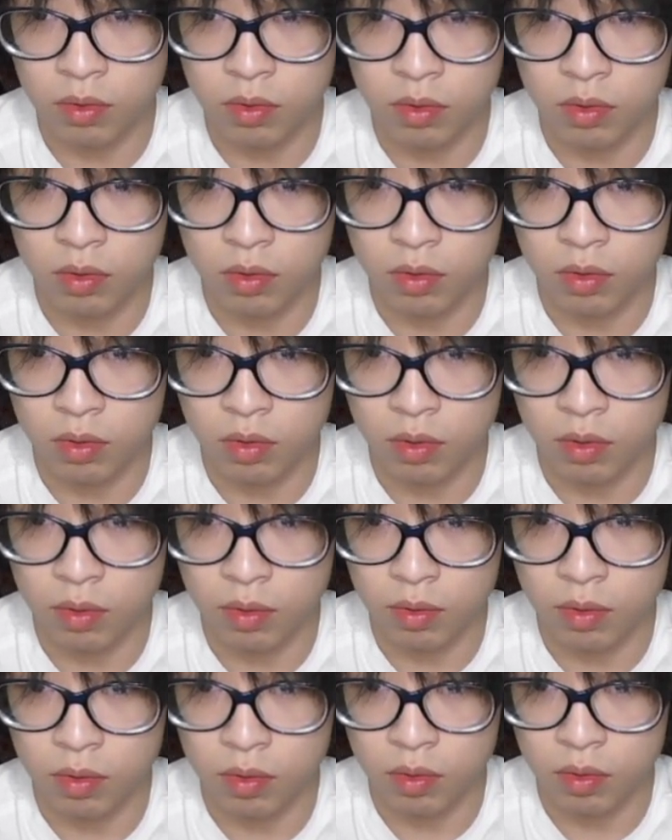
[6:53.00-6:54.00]

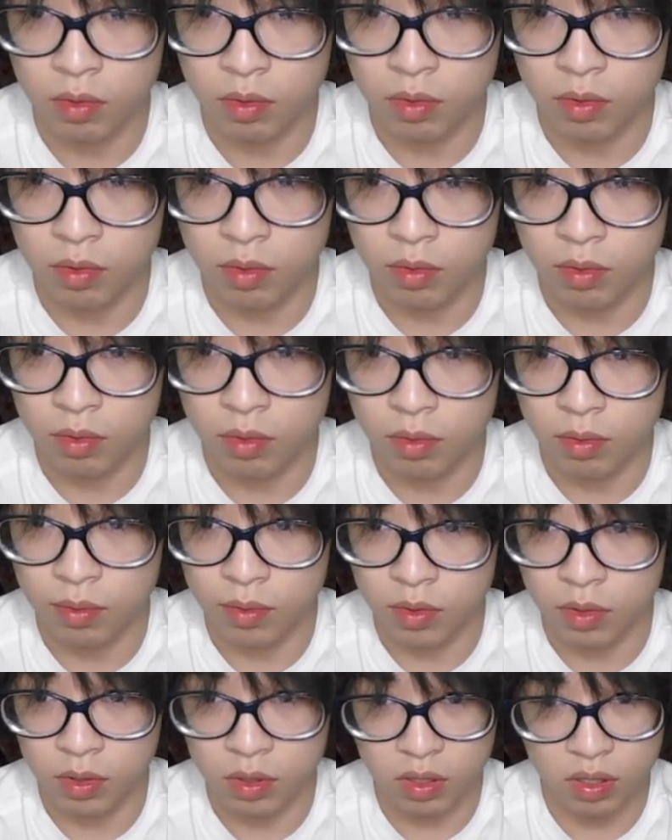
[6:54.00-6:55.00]

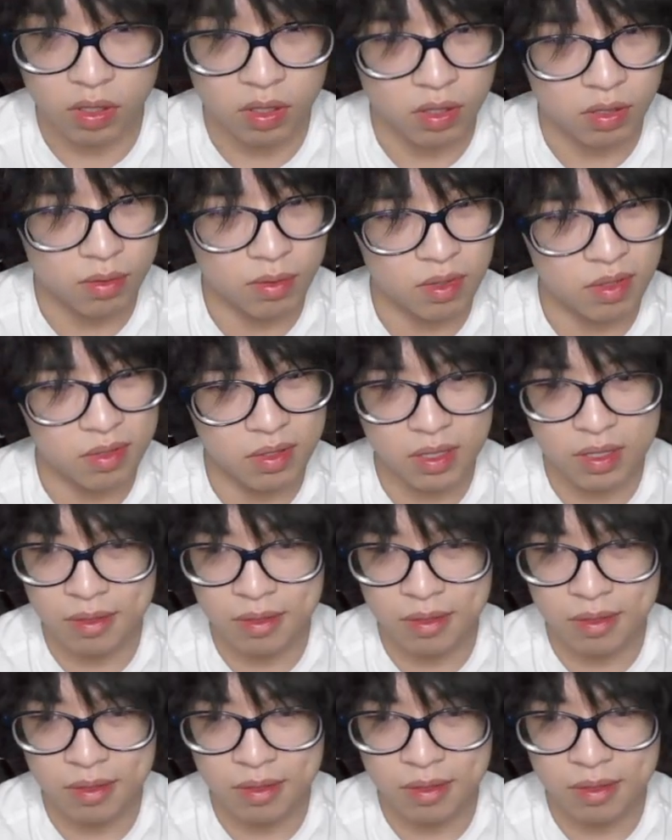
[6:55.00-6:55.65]
(no one is talking)